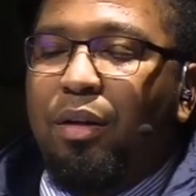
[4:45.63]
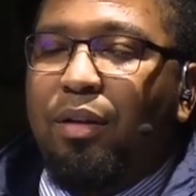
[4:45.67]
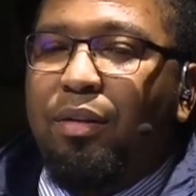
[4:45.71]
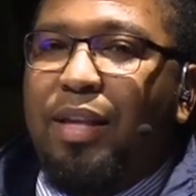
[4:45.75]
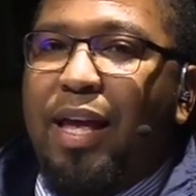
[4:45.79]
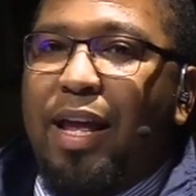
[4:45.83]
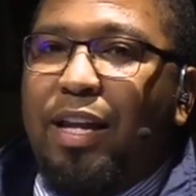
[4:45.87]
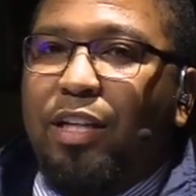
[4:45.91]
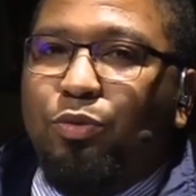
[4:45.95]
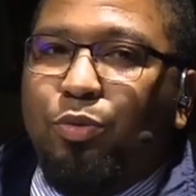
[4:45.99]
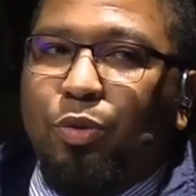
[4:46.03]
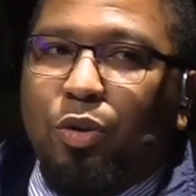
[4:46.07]

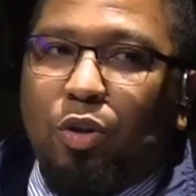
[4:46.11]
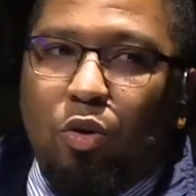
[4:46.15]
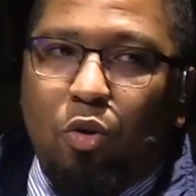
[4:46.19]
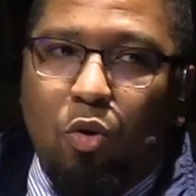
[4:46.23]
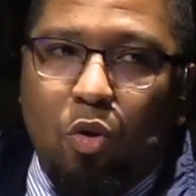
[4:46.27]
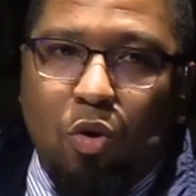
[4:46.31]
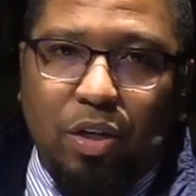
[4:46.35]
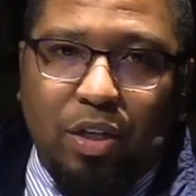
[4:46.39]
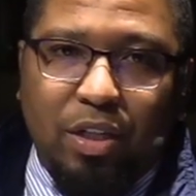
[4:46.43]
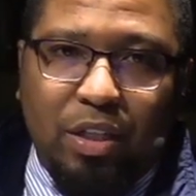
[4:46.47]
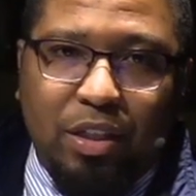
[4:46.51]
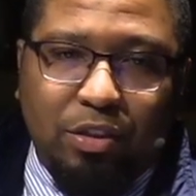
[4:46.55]
that is
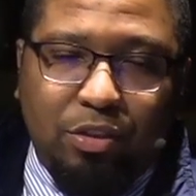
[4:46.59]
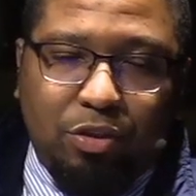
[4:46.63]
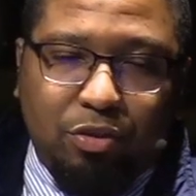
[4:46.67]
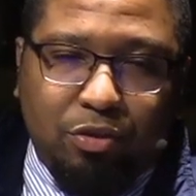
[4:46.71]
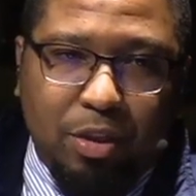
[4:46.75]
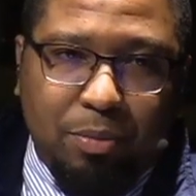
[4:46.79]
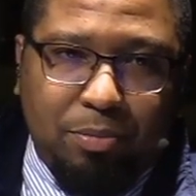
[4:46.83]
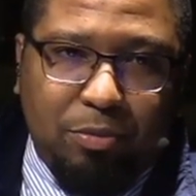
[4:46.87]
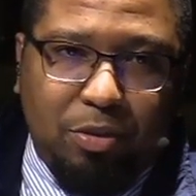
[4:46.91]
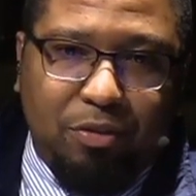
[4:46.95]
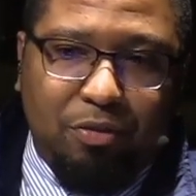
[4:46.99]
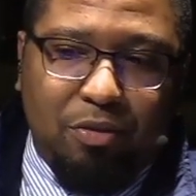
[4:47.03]
recorded in
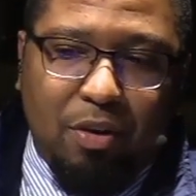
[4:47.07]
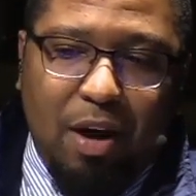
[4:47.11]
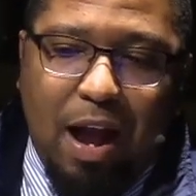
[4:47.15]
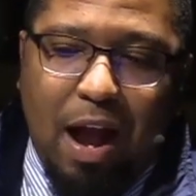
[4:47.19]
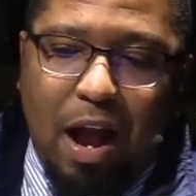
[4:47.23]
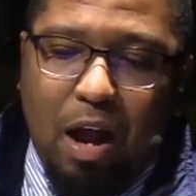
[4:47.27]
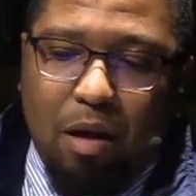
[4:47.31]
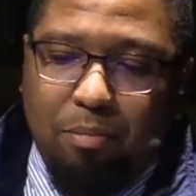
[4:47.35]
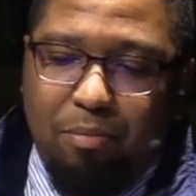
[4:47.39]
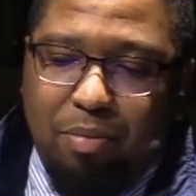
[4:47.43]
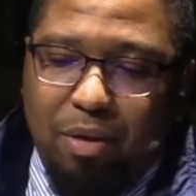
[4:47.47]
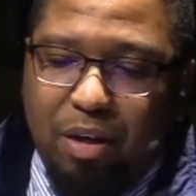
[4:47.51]
Scripture for
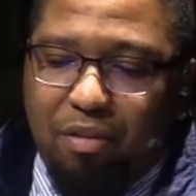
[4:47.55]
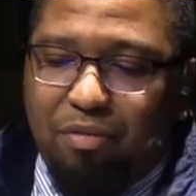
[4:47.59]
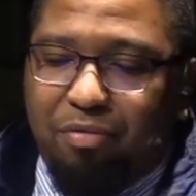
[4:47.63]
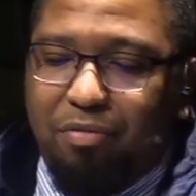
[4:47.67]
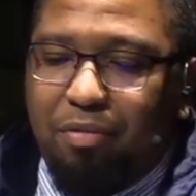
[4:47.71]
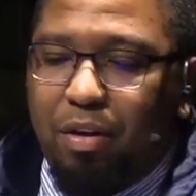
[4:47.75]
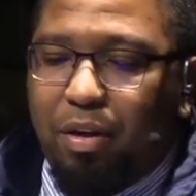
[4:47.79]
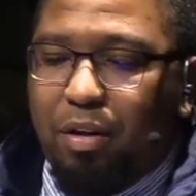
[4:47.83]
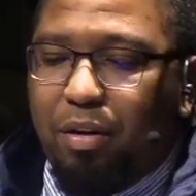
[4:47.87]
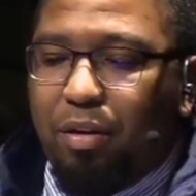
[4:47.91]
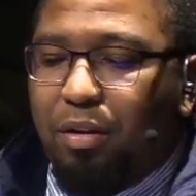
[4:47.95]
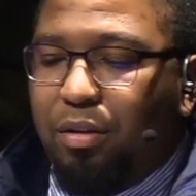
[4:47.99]
our
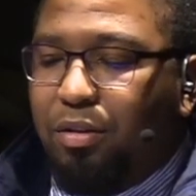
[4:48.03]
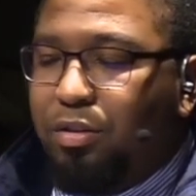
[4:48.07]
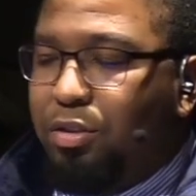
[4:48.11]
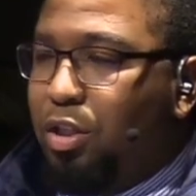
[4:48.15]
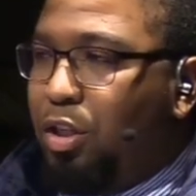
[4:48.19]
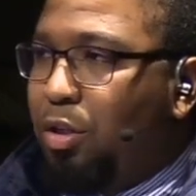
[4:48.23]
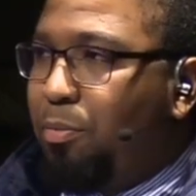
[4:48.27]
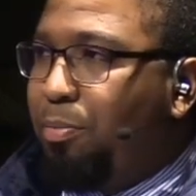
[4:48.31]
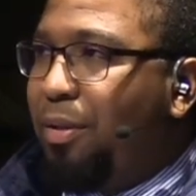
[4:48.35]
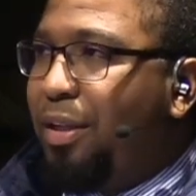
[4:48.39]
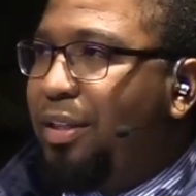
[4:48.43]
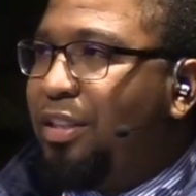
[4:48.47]
benefit
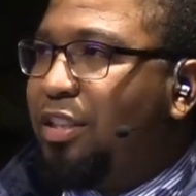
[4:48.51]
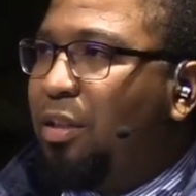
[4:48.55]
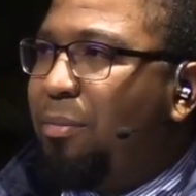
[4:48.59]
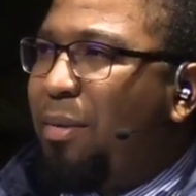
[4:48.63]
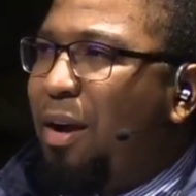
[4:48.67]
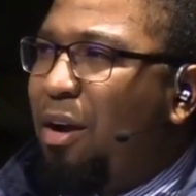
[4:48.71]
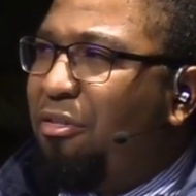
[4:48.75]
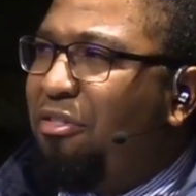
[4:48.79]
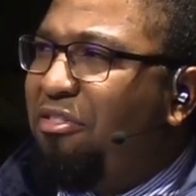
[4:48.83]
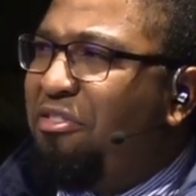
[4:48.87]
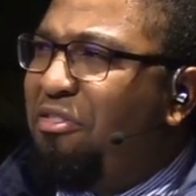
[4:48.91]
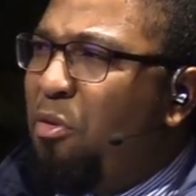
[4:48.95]
took place in
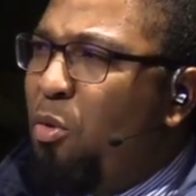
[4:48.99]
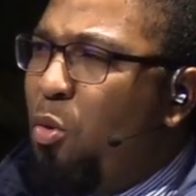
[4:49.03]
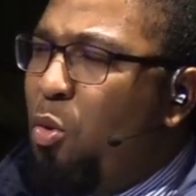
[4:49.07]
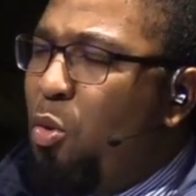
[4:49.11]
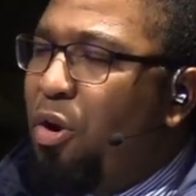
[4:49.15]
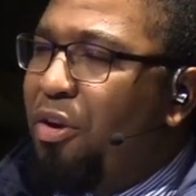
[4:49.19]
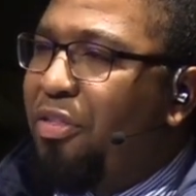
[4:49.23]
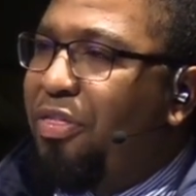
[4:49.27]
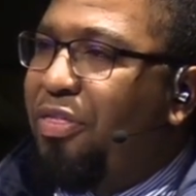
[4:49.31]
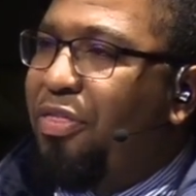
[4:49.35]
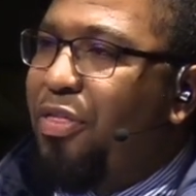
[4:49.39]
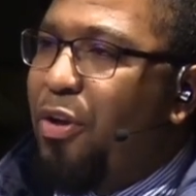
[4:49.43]
about
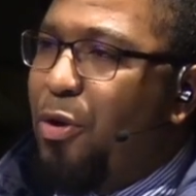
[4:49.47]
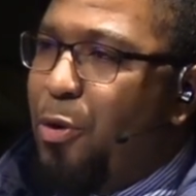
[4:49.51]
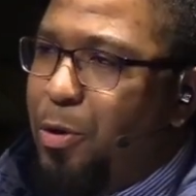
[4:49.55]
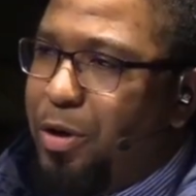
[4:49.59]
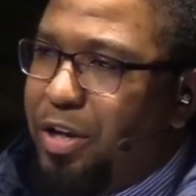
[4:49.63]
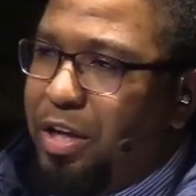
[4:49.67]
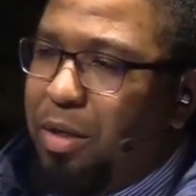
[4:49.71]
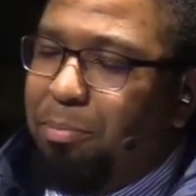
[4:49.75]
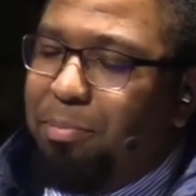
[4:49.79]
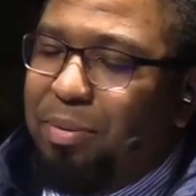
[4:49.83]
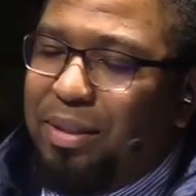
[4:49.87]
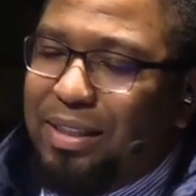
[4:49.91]
four
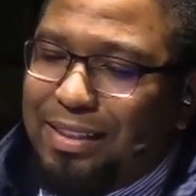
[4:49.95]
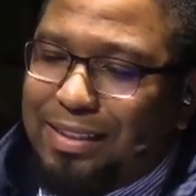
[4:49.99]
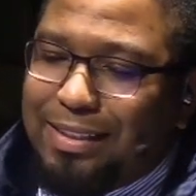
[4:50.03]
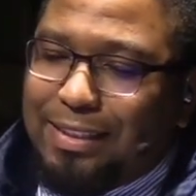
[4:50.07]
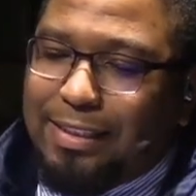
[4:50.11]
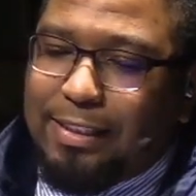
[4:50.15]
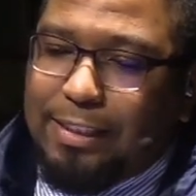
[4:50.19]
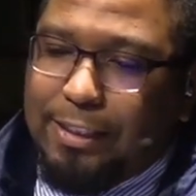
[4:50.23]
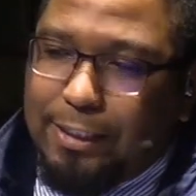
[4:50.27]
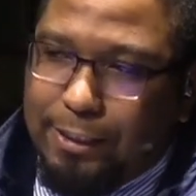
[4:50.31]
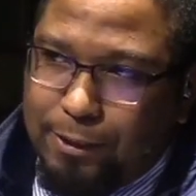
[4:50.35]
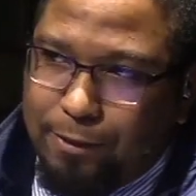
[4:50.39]
thirty B
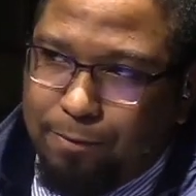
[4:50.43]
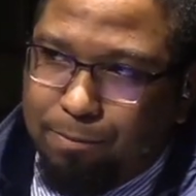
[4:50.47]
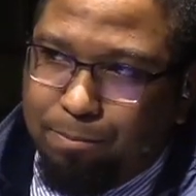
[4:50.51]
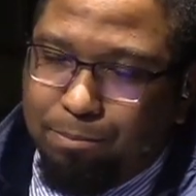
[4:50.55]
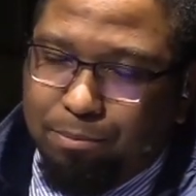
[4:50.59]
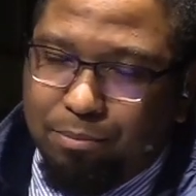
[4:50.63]
C